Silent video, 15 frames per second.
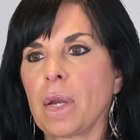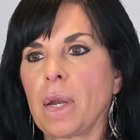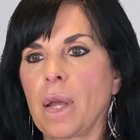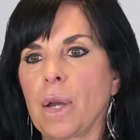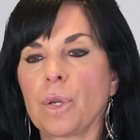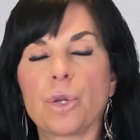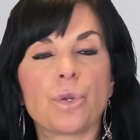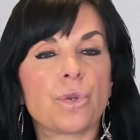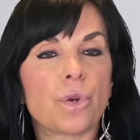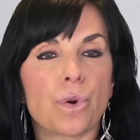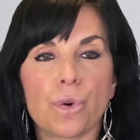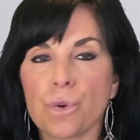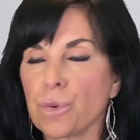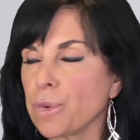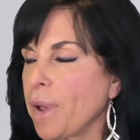Now, you
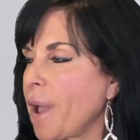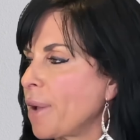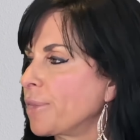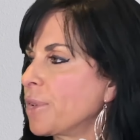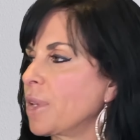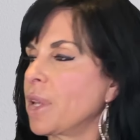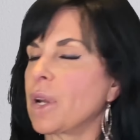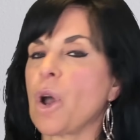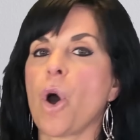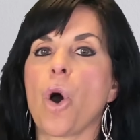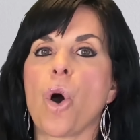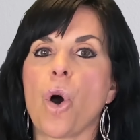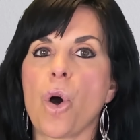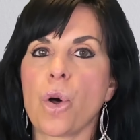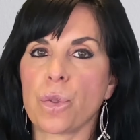don't have to get it
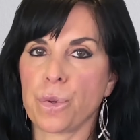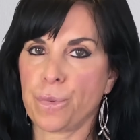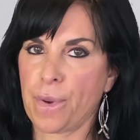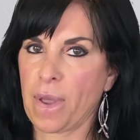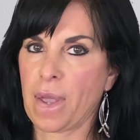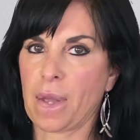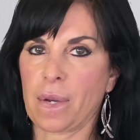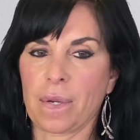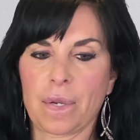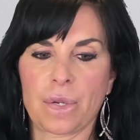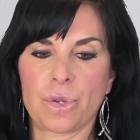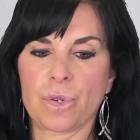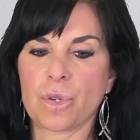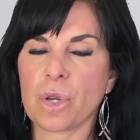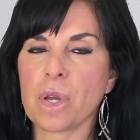all the way
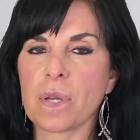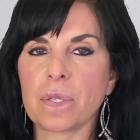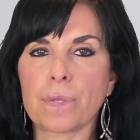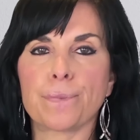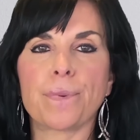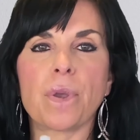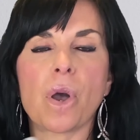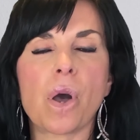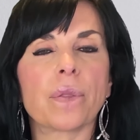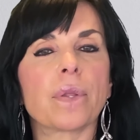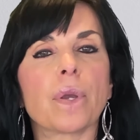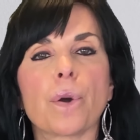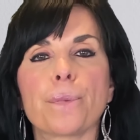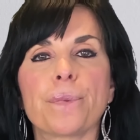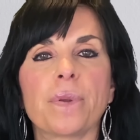in. Just beyond
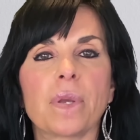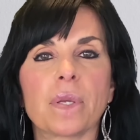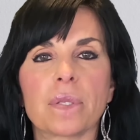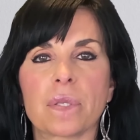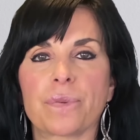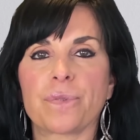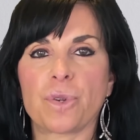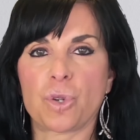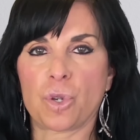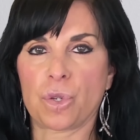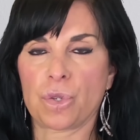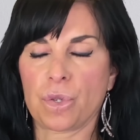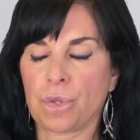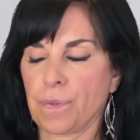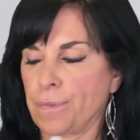the opening is
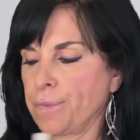sufficient.